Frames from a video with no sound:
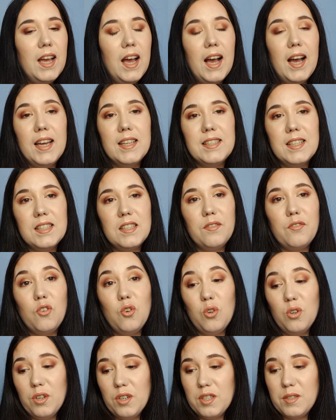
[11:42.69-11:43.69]
I did, of
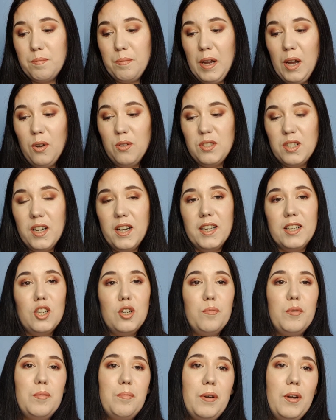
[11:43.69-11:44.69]
course, powder. I
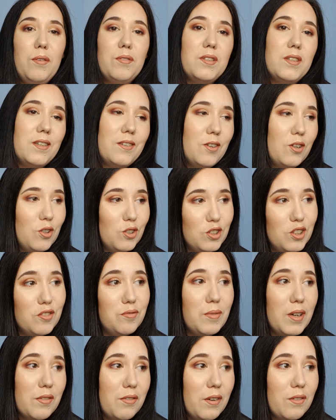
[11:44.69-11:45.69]
normally powder all
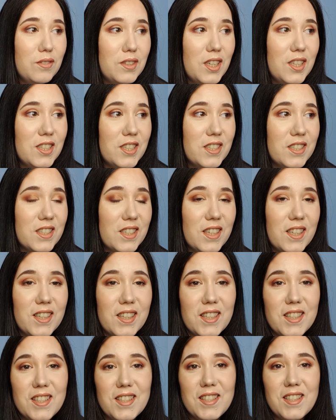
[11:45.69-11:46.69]
of my foundations,
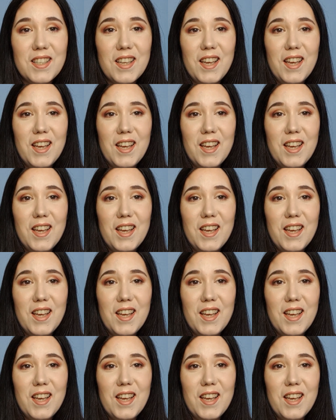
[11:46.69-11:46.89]
guys.